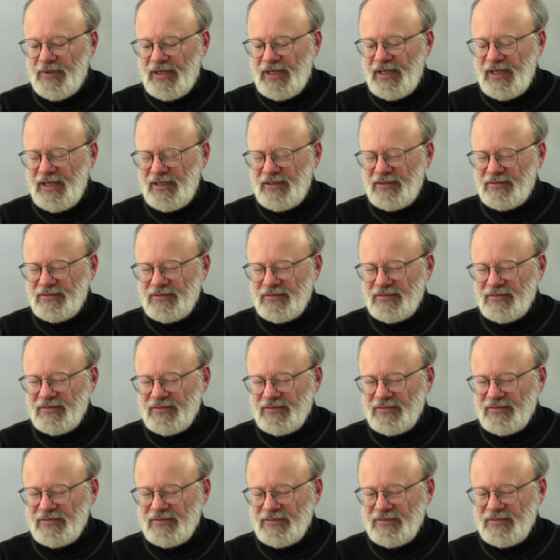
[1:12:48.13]
by
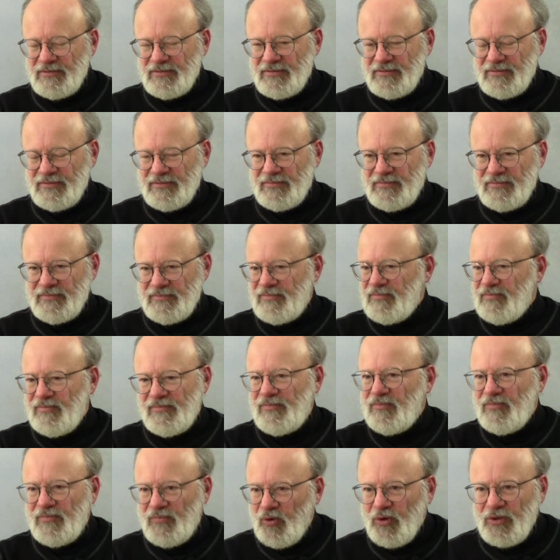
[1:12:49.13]

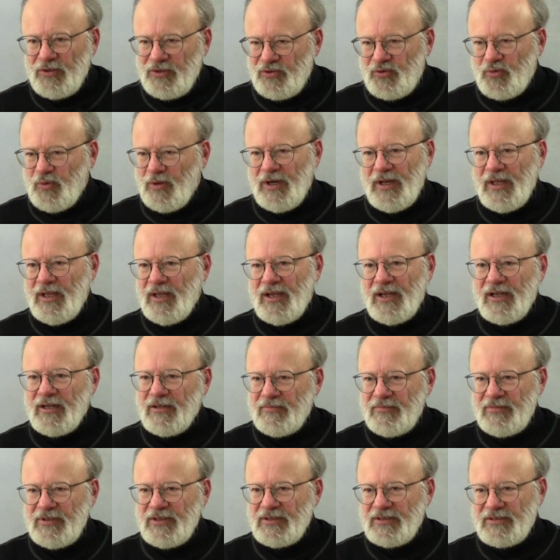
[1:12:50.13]
more than 20
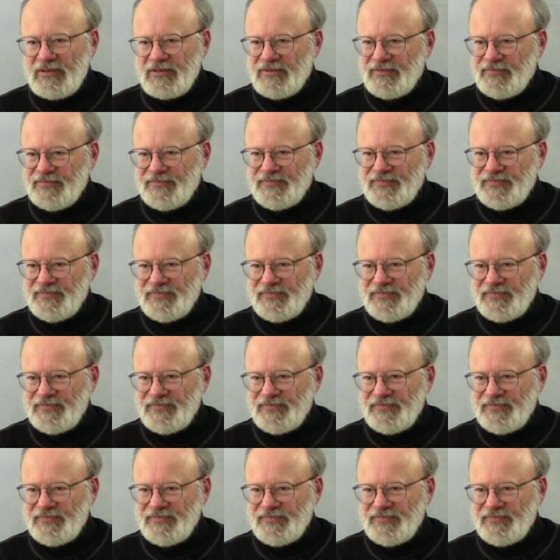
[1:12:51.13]
IRBs.